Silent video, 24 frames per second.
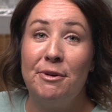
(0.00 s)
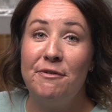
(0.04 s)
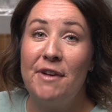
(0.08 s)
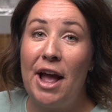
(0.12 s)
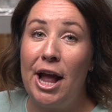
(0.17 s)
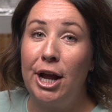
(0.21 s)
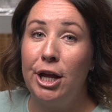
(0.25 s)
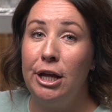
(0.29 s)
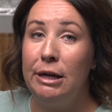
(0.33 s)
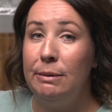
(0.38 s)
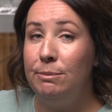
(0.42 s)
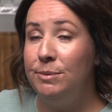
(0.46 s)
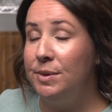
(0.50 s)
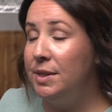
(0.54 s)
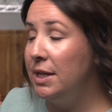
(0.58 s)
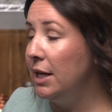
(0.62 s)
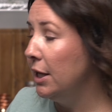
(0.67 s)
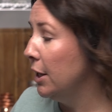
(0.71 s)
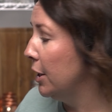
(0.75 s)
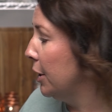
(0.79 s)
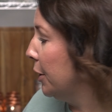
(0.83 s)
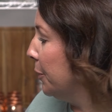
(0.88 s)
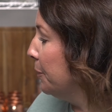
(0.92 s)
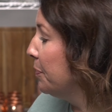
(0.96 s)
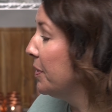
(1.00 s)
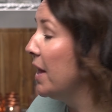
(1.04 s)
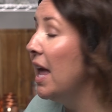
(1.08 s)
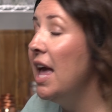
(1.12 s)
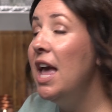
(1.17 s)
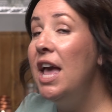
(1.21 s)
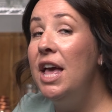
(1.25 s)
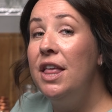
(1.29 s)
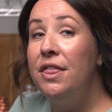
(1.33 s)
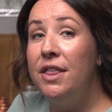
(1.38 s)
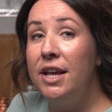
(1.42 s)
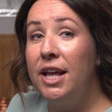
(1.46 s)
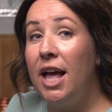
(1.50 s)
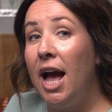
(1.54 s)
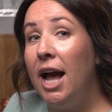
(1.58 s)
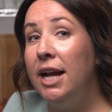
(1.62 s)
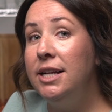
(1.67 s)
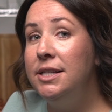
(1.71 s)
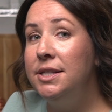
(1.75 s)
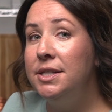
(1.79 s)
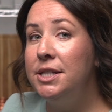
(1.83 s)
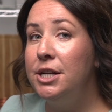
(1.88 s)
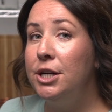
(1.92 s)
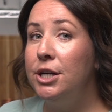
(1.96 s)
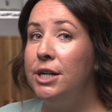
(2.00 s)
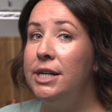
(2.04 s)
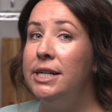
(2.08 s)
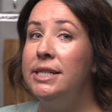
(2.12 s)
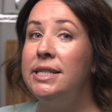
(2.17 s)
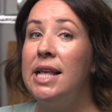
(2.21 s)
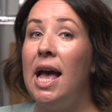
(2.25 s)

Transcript: vacuum sealer. The Guide Series